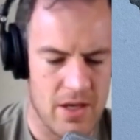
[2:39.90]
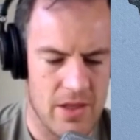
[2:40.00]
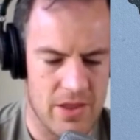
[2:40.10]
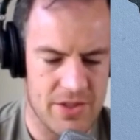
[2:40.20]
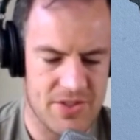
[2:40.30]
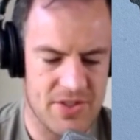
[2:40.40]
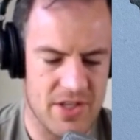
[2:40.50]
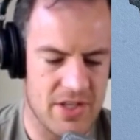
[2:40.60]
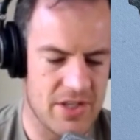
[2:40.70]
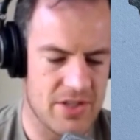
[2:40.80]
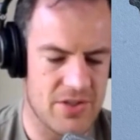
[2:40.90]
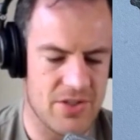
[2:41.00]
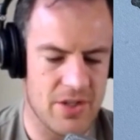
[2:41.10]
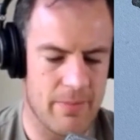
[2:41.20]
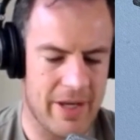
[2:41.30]
This is New
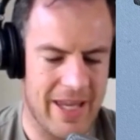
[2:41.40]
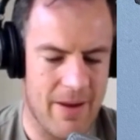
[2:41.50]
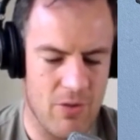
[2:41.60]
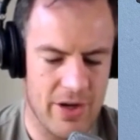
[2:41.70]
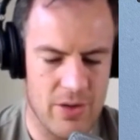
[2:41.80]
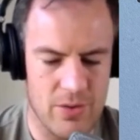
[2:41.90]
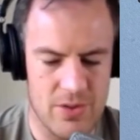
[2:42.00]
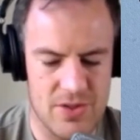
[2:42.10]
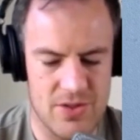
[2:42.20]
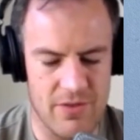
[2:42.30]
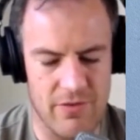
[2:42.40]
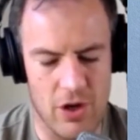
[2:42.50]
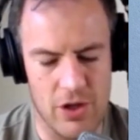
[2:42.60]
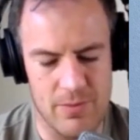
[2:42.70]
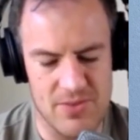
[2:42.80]
Zealand Big Game Records
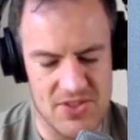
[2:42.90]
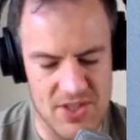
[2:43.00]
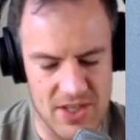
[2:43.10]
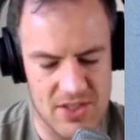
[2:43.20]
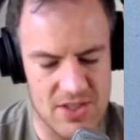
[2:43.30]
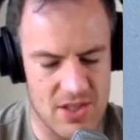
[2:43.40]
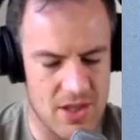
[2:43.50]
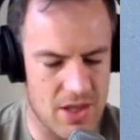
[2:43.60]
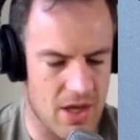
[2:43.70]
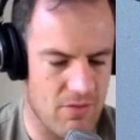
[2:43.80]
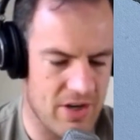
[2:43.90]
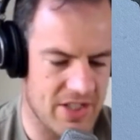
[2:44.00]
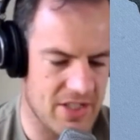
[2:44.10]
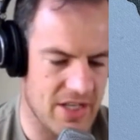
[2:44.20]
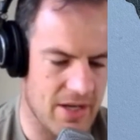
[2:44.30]
Volume six, The Red
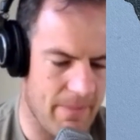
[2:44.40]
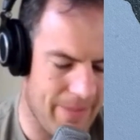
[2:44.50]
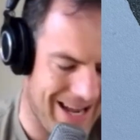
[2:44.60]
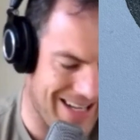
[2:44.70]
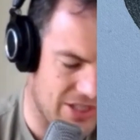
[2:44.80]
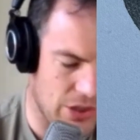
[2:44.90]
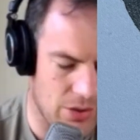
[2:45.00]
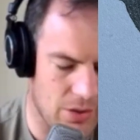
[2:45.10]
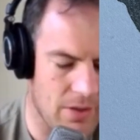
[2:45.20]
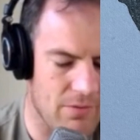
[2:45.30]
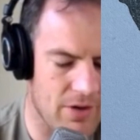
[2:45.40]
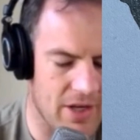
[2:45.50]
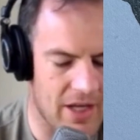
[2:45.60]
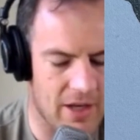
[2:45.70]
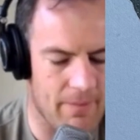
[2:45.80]
Deer, Part two,
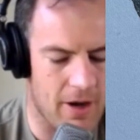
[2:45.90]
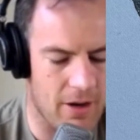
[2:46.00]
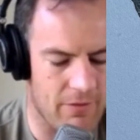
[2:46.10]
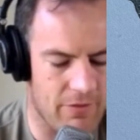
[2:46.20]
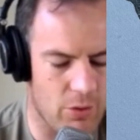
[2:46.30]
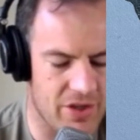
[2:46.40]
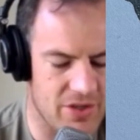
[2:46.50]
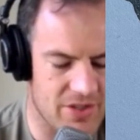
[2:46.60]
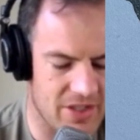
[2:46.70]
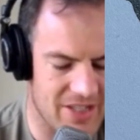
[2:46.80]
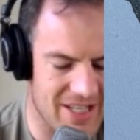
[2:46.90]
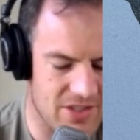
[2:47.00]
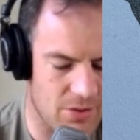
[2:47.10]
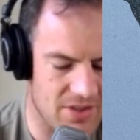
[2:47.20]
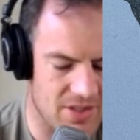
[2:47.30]
written and compiled for the New Zealand
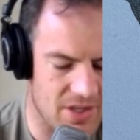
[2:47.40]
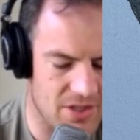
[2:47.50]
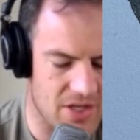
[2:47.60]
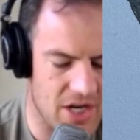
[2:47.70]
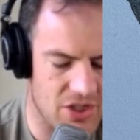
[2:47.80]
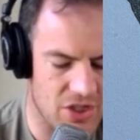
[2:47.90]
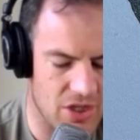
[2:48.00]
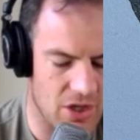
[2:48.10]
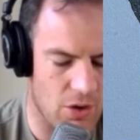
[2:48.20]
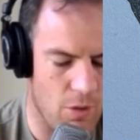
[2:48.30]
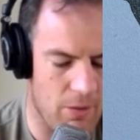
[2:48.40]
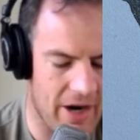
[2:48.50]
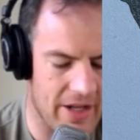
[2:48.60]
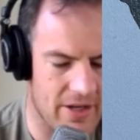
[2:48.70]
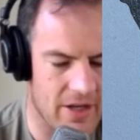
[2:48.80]
Deerstalkers Association,
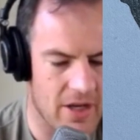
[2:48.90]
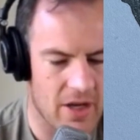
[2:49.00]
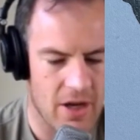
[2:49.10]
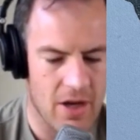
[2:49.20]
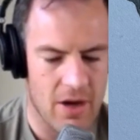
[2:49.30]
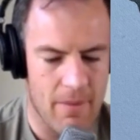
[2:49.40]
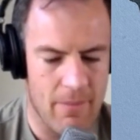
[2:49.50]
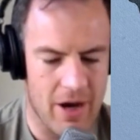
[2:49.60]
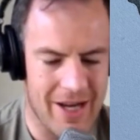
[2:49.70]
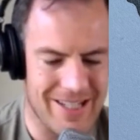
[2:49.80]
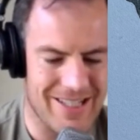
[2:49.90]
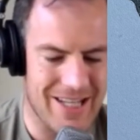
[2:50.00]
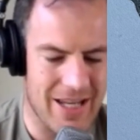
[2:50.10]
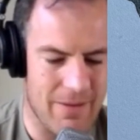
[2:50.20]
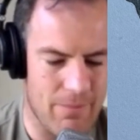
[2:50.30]
incorporated by
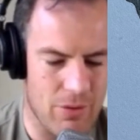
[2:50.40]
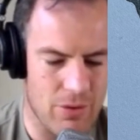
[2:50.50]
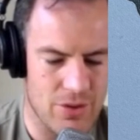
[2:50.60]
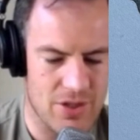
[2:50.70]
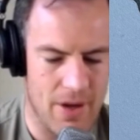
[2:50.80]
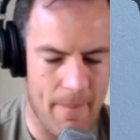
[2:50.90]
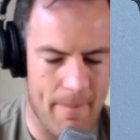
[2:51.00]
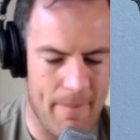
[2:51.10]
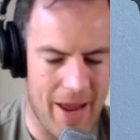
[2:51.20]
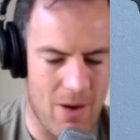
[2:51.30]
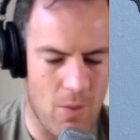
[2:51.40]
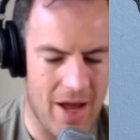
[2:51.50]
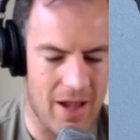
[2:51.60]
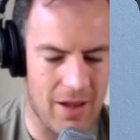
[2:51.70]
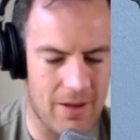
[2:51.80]
D. Bruce
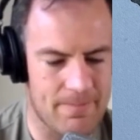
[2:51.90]
Banwell.